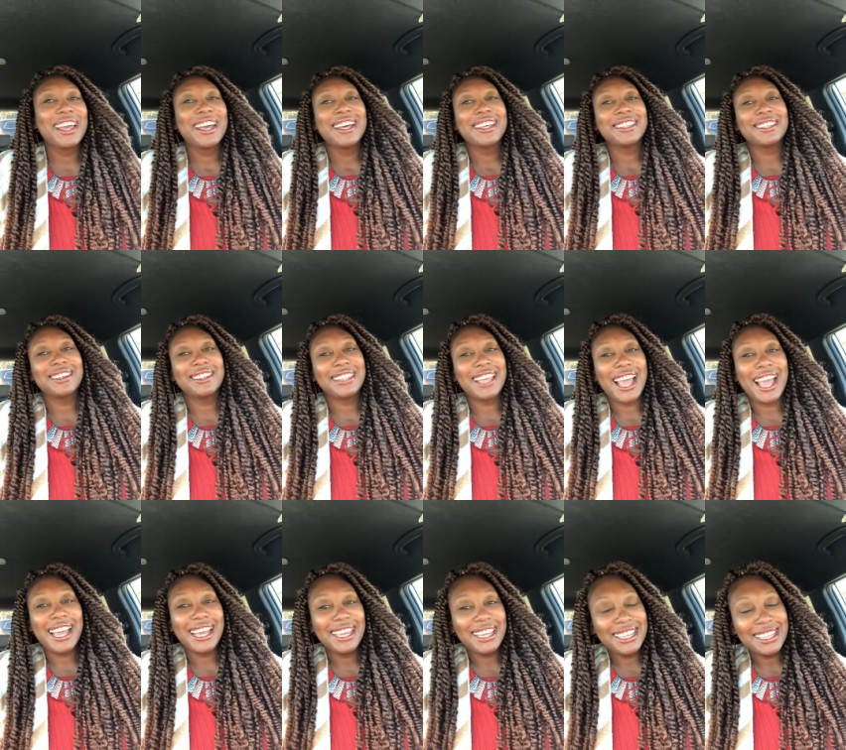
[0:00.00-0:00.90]
So
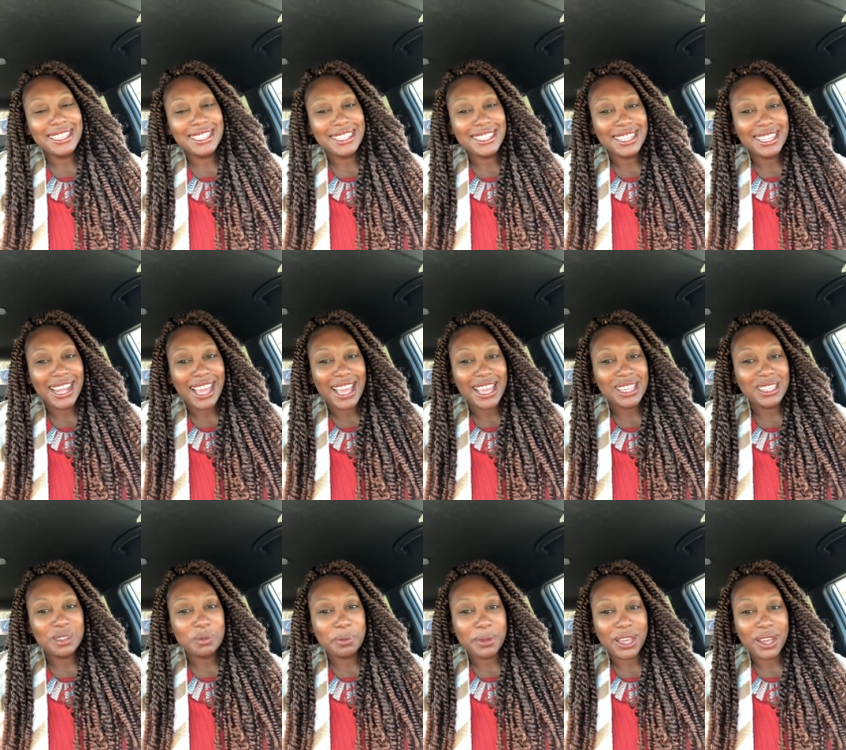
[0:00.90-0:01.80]
that is
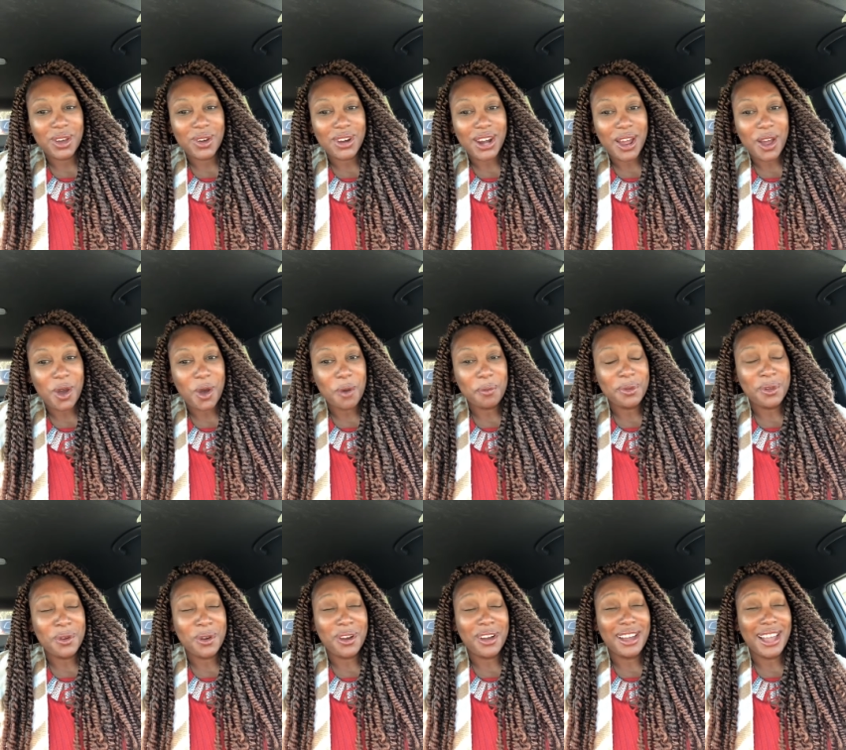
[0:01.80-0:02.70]
today's build. I hope
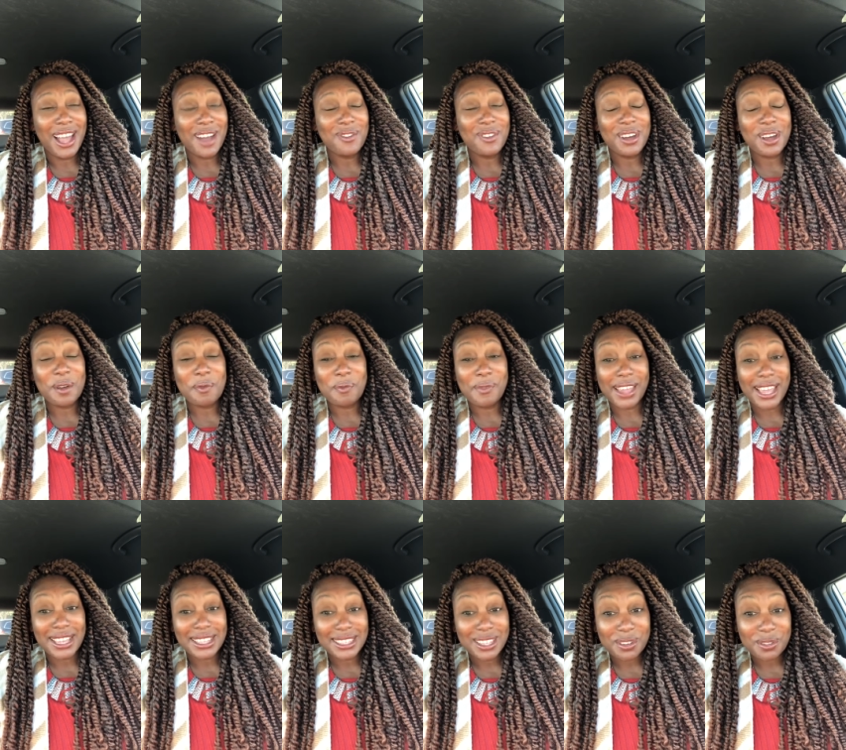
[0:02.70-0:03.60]
you all have an
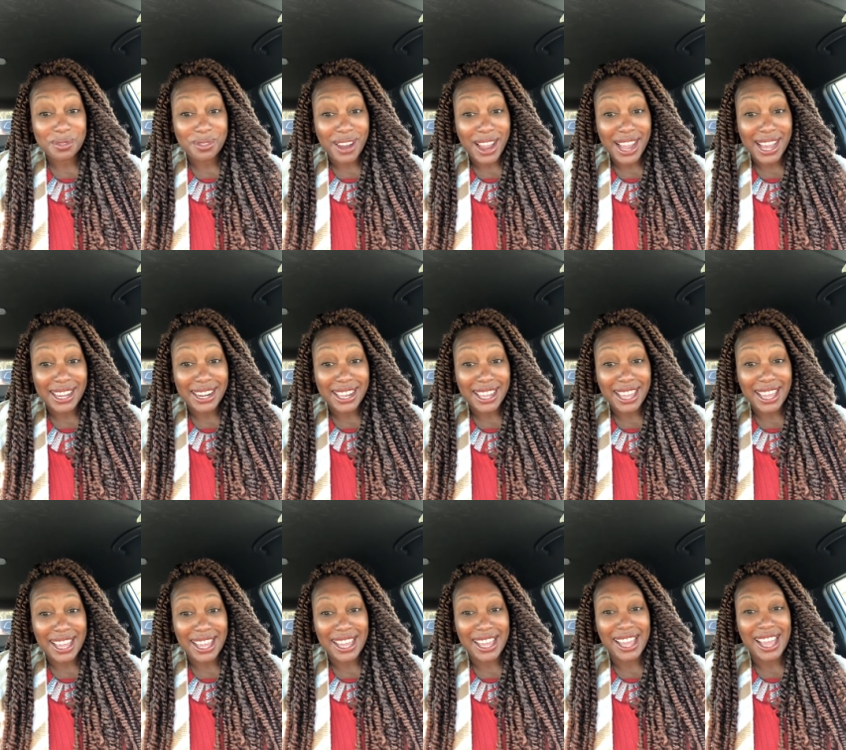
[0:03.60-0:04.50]
amazing
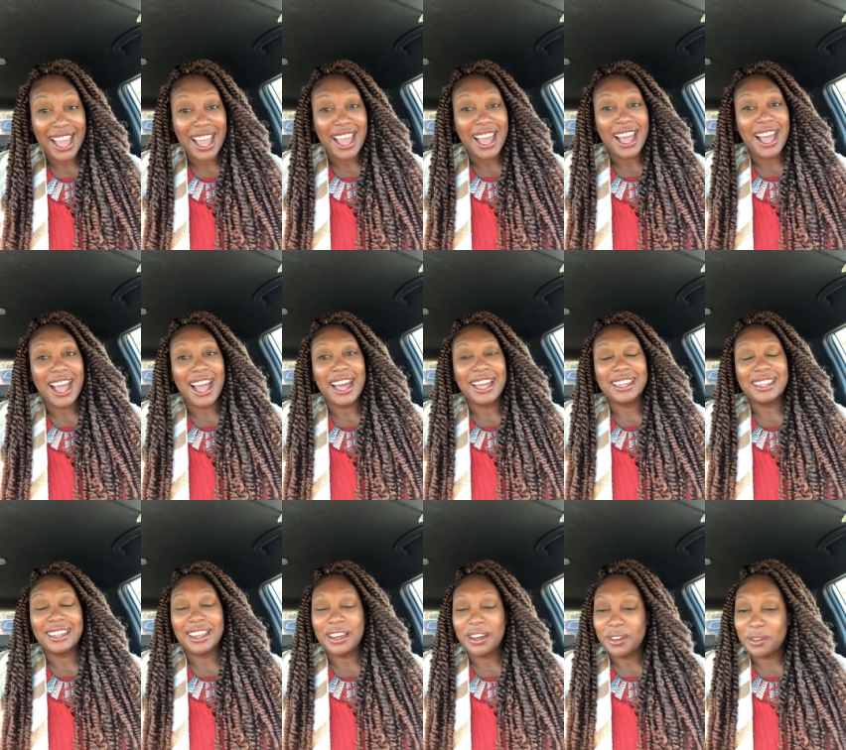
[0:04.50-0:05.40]
Friday. I
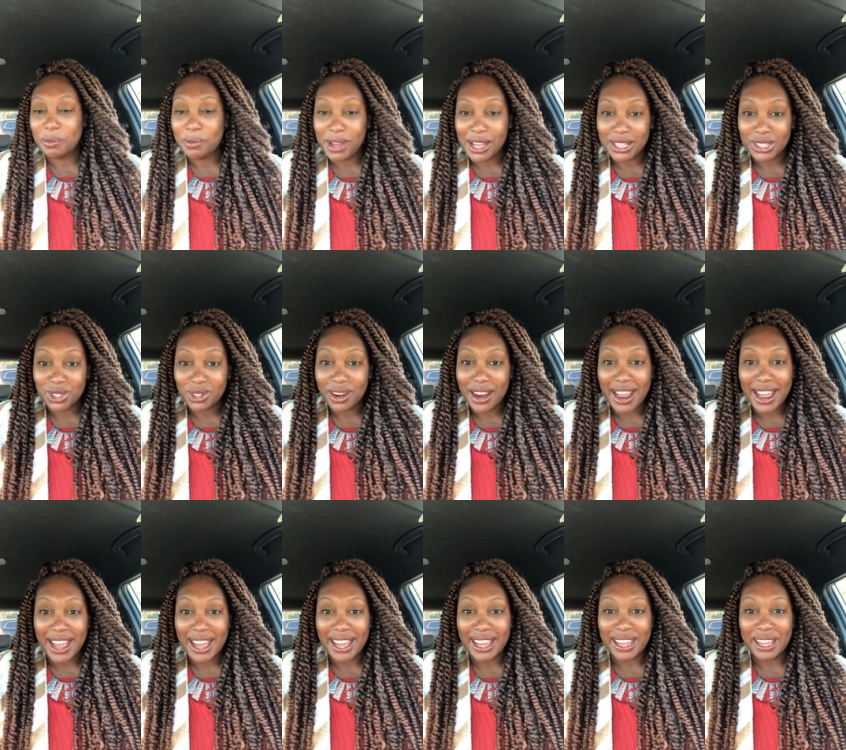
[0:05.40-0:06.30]
love my
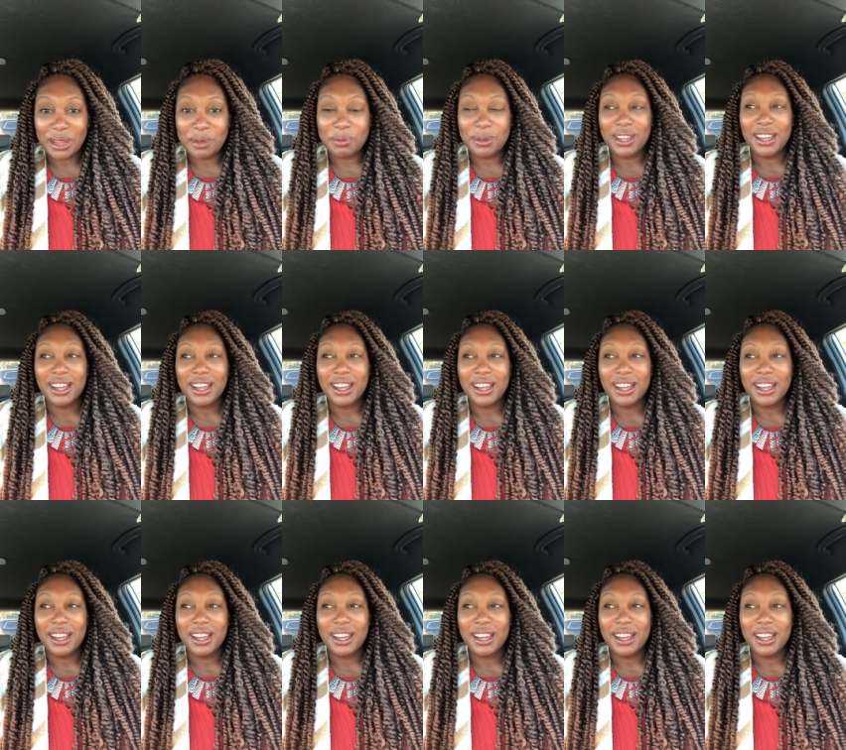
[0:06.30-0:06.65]
tribe.